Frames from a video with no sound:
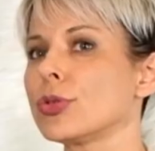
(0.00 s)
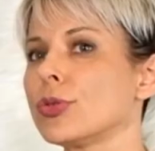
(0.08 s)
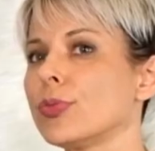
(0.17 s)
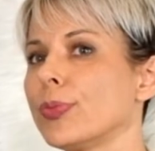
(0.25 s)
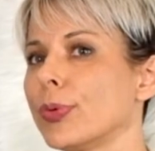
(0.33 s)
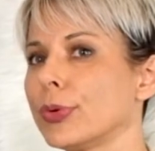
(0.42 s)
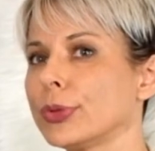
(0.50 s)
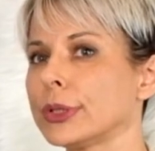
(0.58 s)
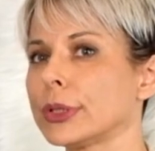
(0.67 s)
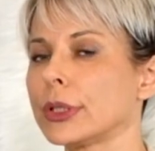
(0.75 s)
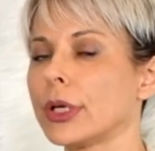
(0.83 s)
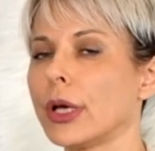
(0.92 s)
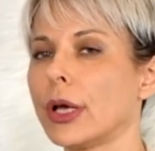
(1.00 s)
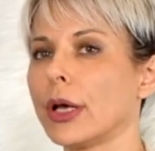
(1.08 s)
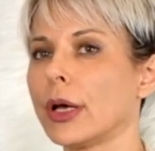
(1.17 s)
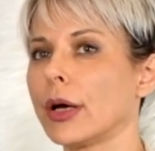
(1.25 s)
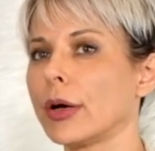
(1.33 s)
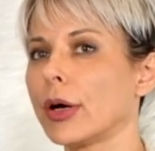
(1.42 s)
boost
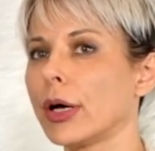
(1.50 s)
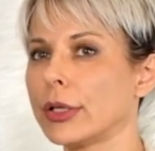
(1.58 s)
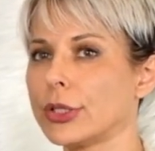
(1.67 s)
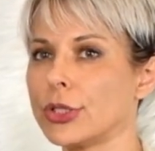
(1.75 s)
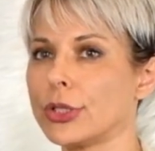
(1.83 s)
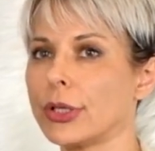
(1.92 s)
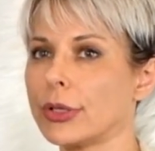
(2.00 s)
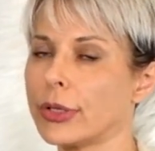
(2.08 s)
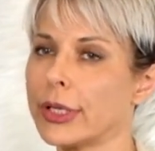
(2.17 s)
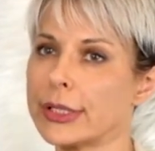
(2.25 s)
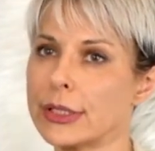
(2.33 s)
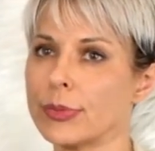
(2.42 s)
collagen and elastin